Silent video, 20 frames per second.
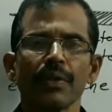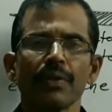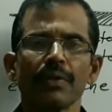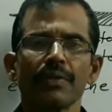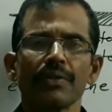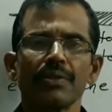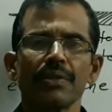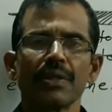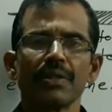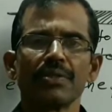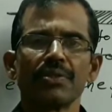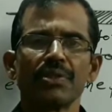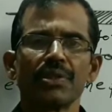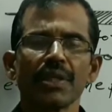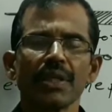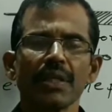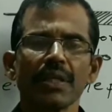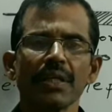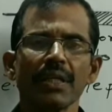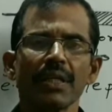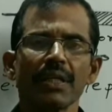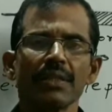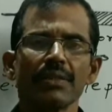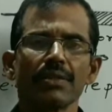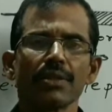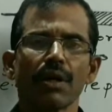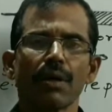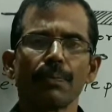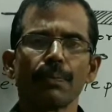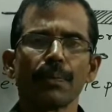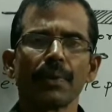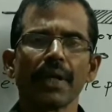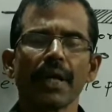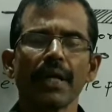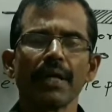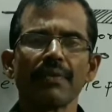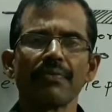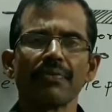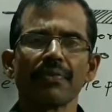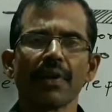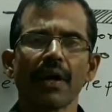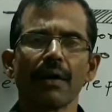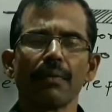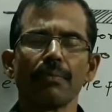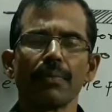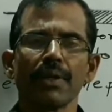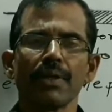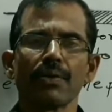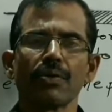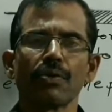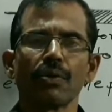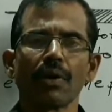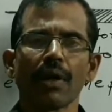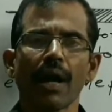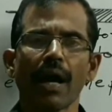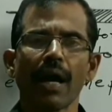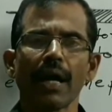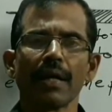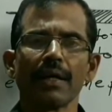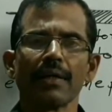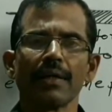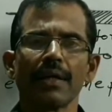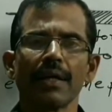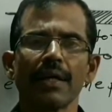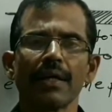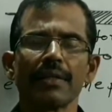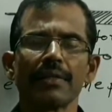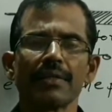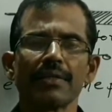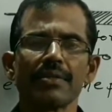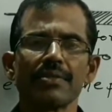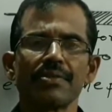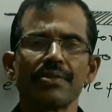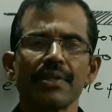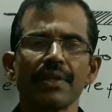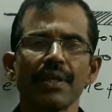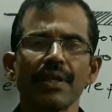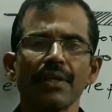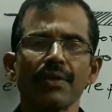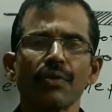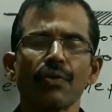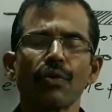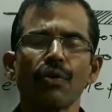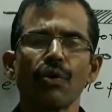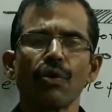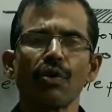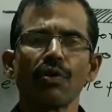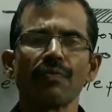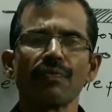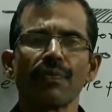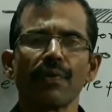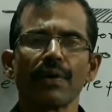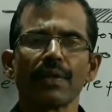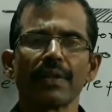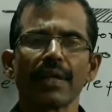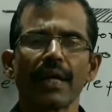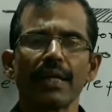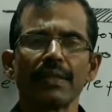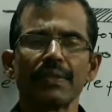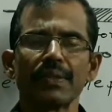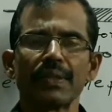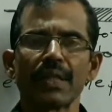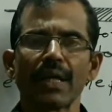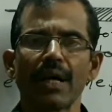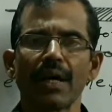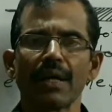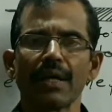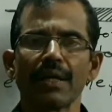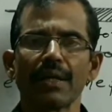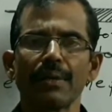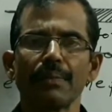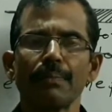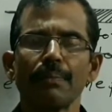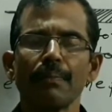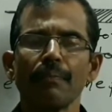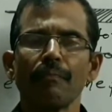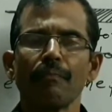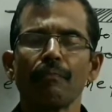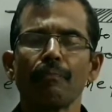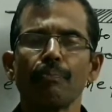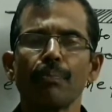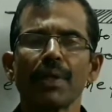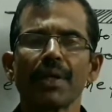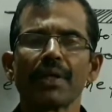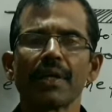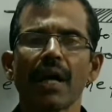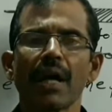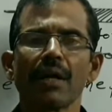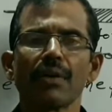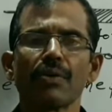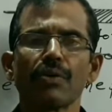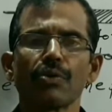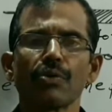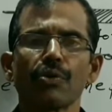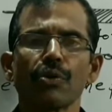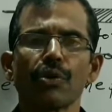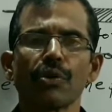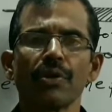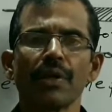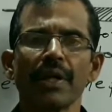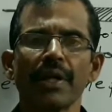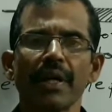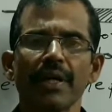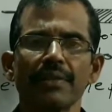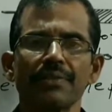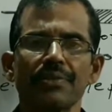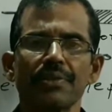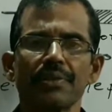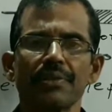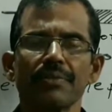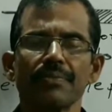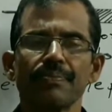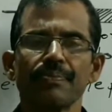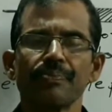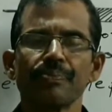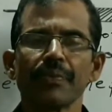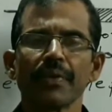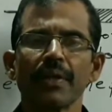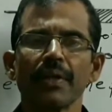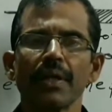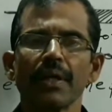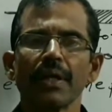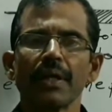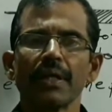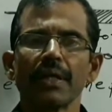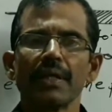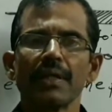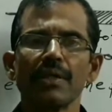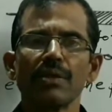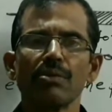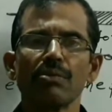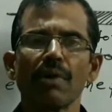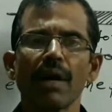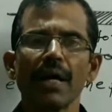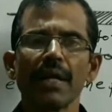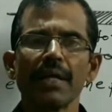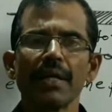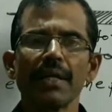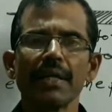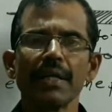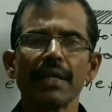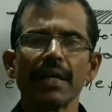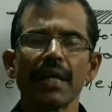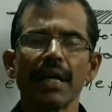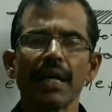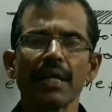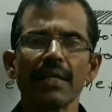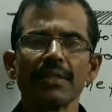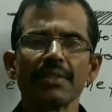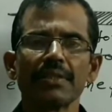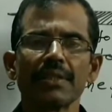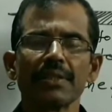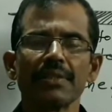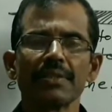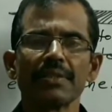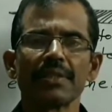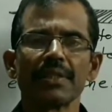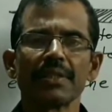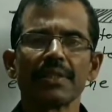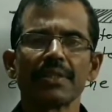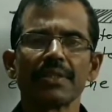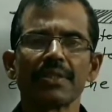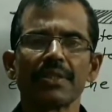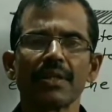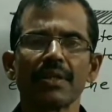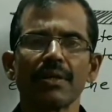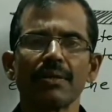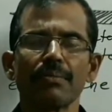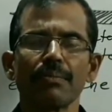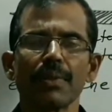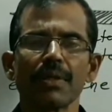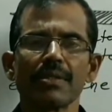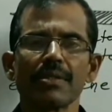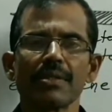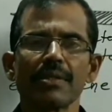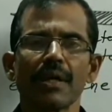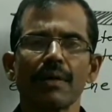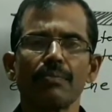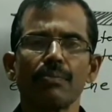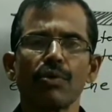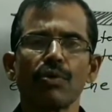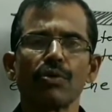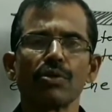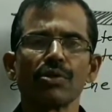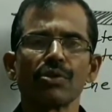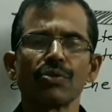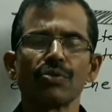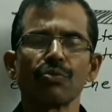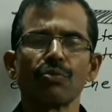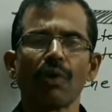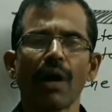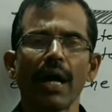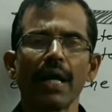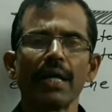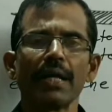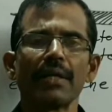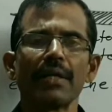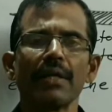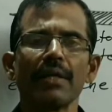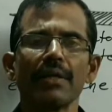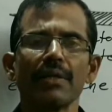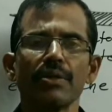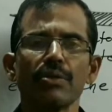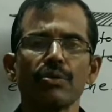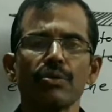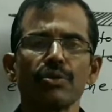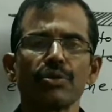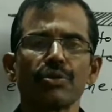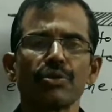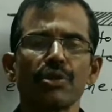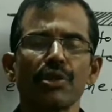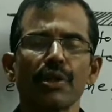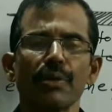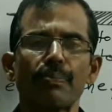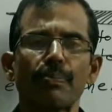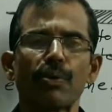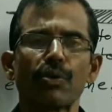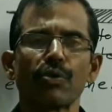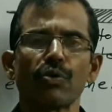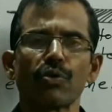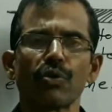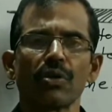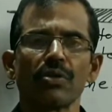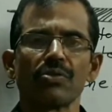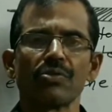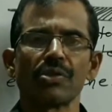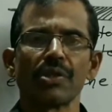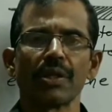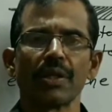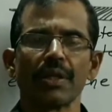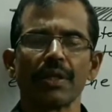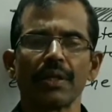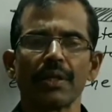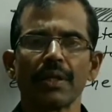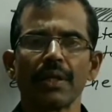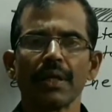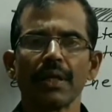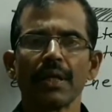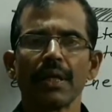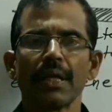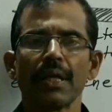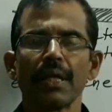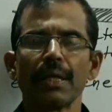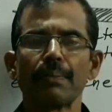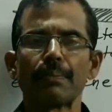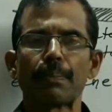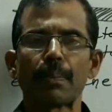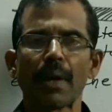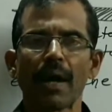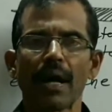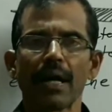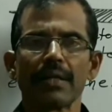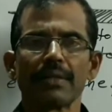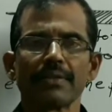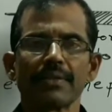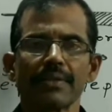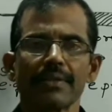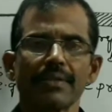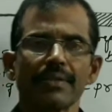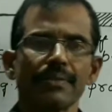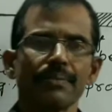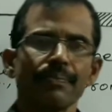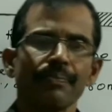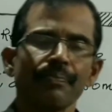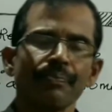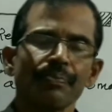This gene is obtained from E. coli and this gene code for the enzyme beta-glucuronidase. UIDA gene system is the most widely used reporter gene in plants.